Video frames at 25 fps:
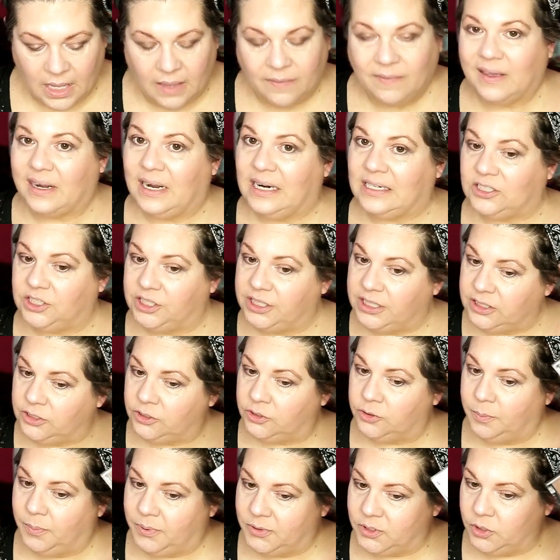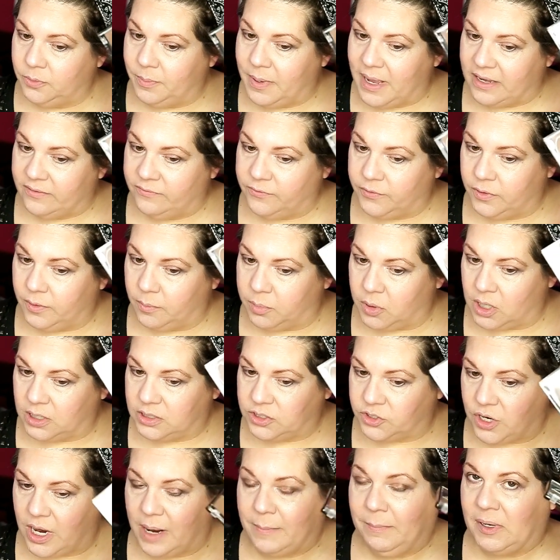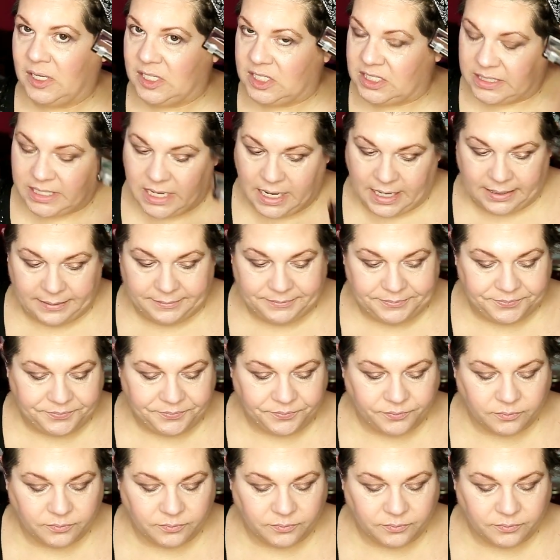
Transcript: That actually didn't do too bad for the bronzer, I must say.